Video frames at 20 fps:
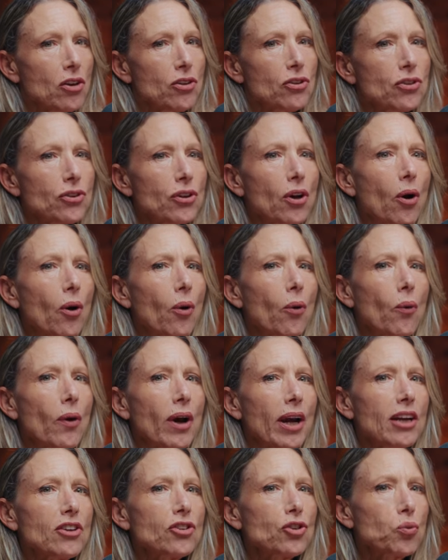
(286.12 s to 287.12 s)
So
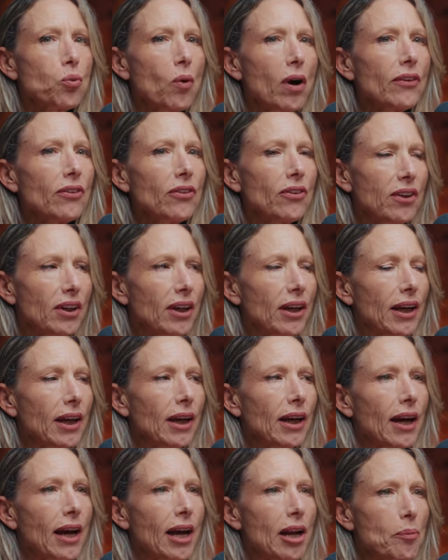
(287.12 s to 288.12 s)
it's one
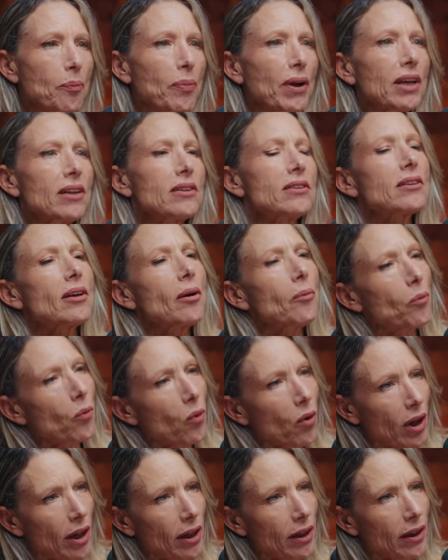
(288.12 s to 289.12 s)
thing helping
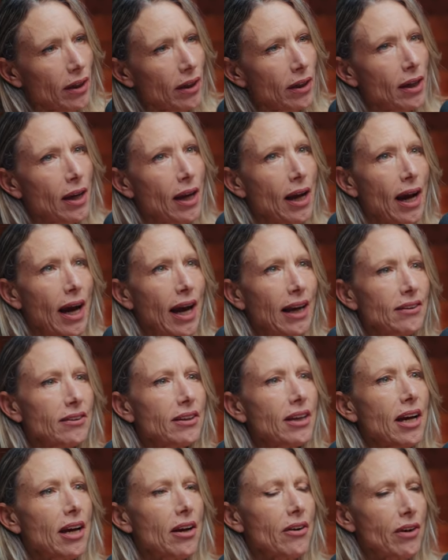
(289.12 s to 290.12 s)
someone and
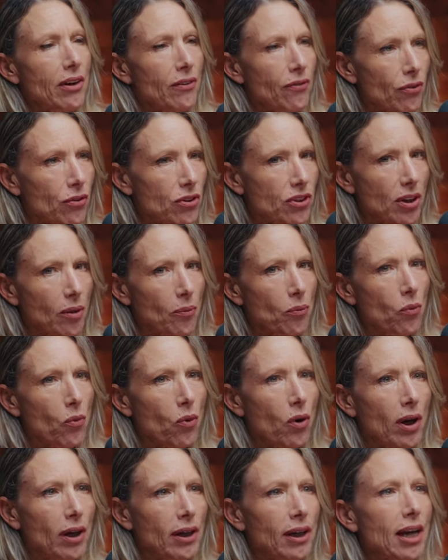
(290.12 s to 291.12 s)
caring for
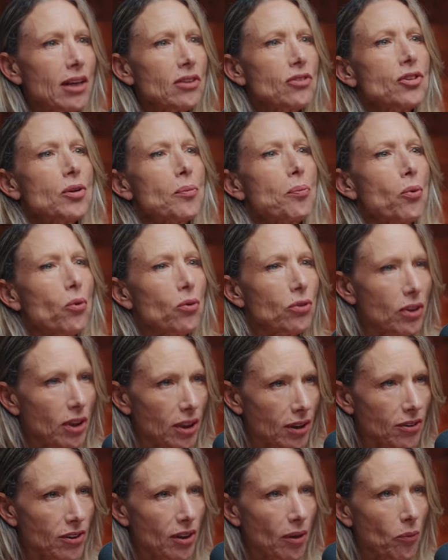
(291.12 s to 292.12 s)
someone and
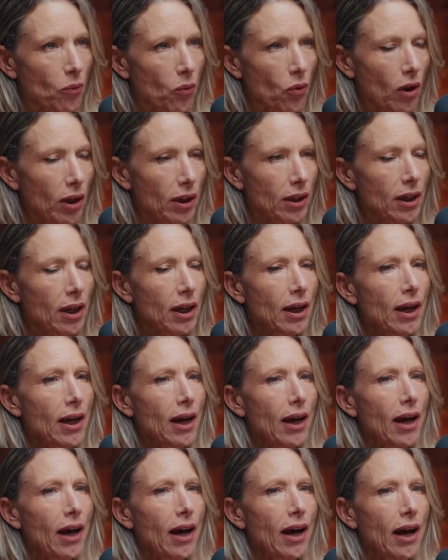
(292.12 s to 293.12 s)
supporting someone
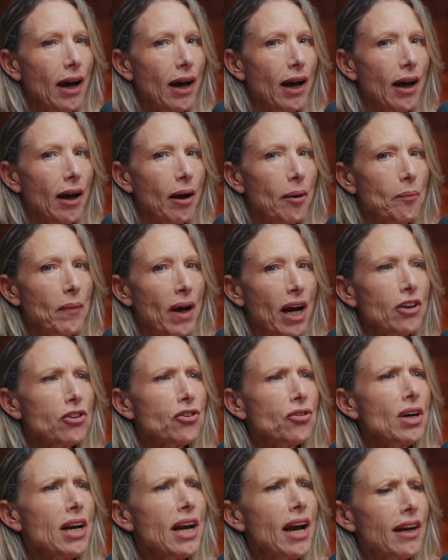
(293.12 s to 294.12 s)
and
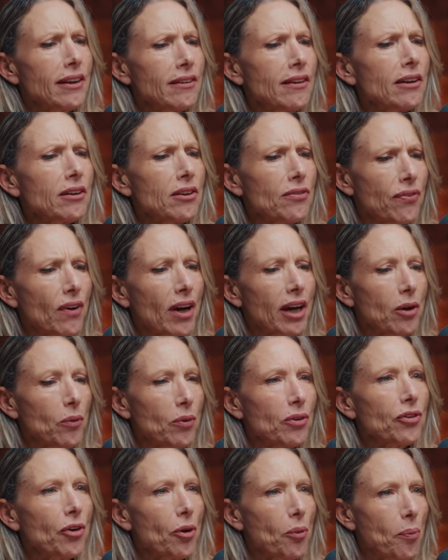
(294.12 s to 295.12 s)
really identifying
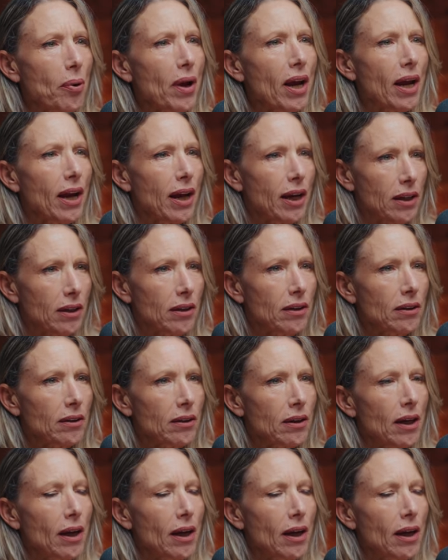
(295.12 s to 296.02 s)
with their pain.